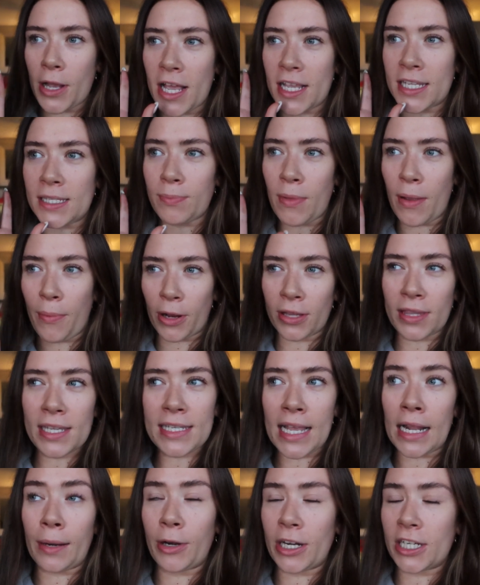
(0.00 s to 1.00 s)
because my
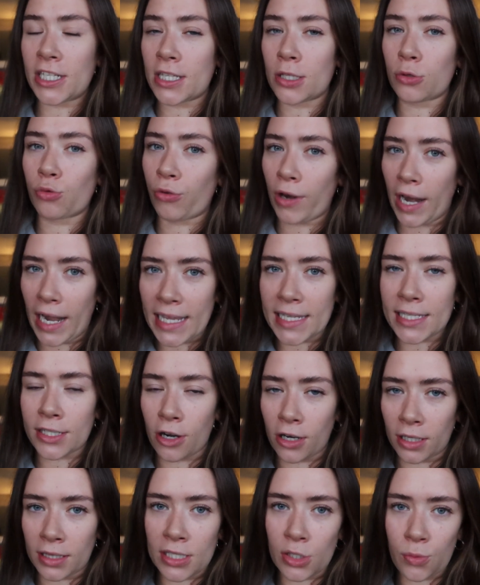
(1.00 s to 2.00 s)
birthday celebrations really
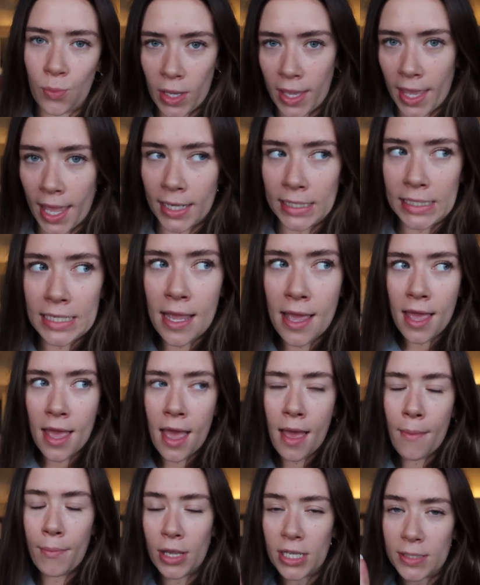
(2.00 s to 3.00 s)
start this weekend
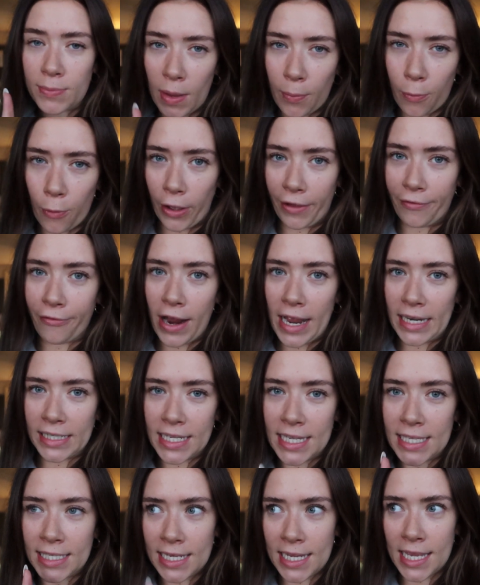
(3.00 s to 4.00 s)
because my
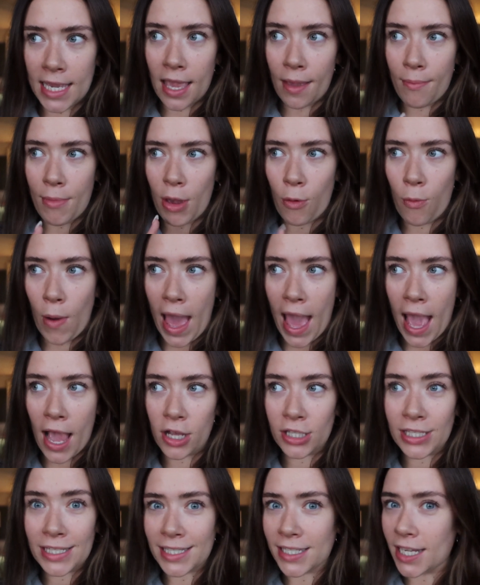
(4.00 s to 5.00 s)
boyfriend is taking me away
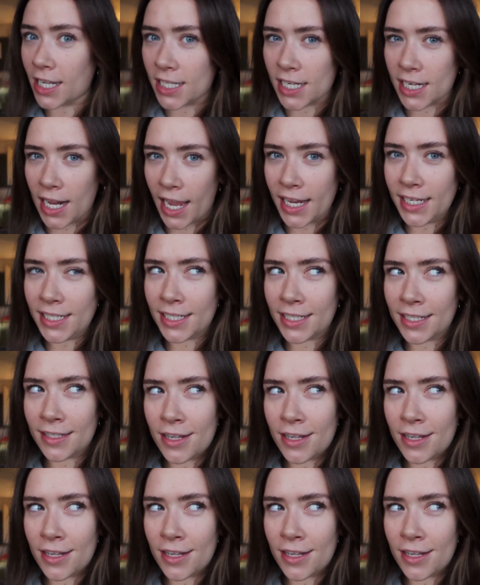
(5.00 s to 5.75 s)
on Sunday night